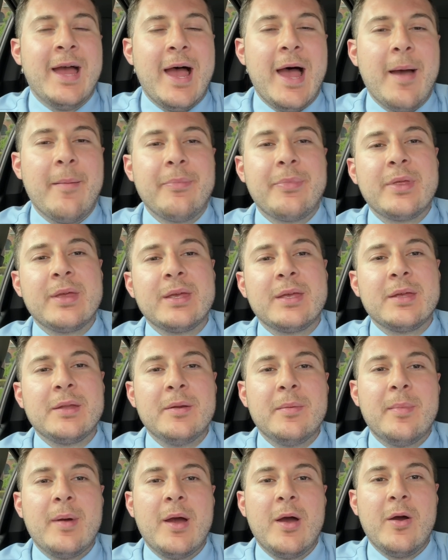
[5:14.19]
I'm
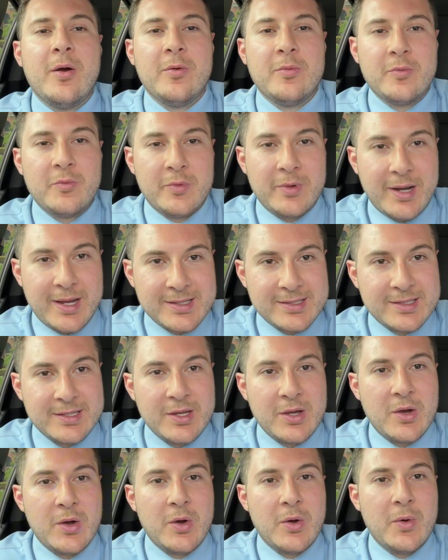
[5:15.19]
thinking about when I
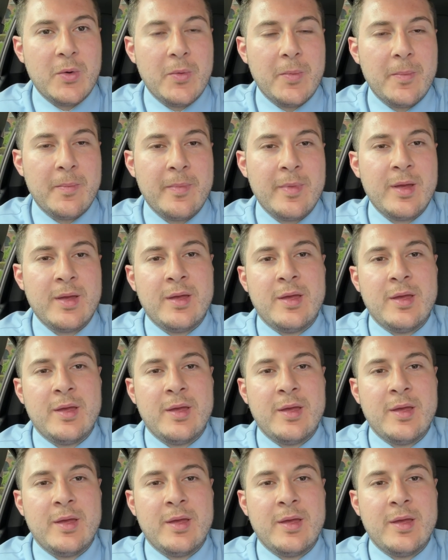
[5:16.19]
see a home,